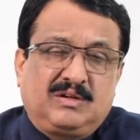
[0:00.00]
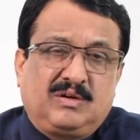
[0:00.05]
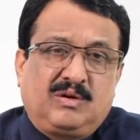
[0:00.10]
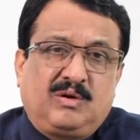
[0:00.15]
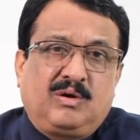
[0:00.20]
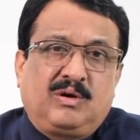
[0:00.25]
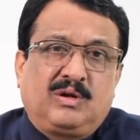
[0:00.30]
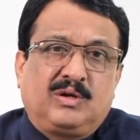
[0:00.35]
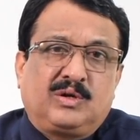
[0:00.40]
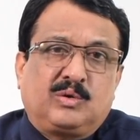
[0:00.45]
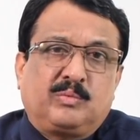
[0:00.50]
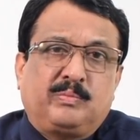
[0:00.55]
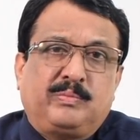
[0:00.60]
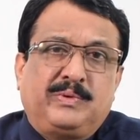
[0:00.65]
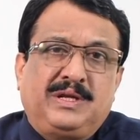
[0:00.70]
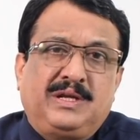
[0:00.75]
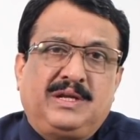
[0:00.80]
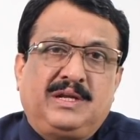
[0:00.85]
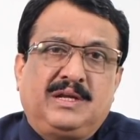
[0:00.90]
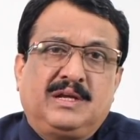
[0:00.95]
on
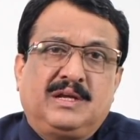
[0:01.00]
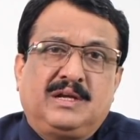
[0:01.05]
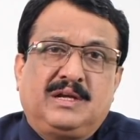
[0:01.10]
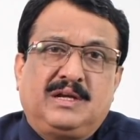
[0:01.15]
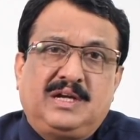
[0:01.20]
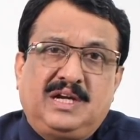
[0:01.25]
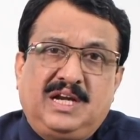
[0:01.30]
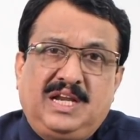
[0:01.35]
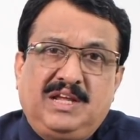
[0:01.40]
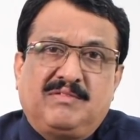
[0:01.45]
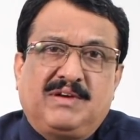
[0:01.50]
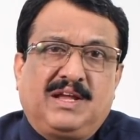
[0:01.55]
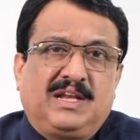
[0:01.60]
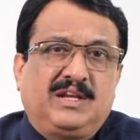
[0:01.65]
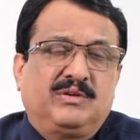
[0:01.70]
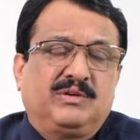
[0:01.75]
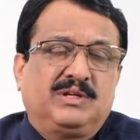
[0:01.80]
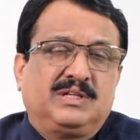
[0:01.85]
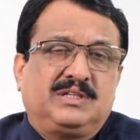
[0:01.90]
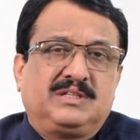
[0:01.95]
rupee
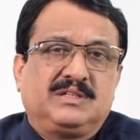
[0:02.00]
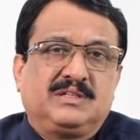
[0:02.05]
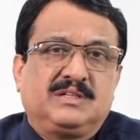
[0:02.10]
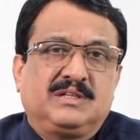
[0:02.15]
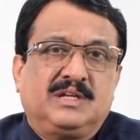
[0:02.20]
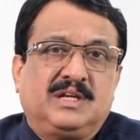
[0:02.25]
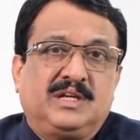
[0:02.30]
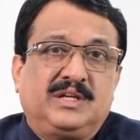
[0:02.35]
devaluation,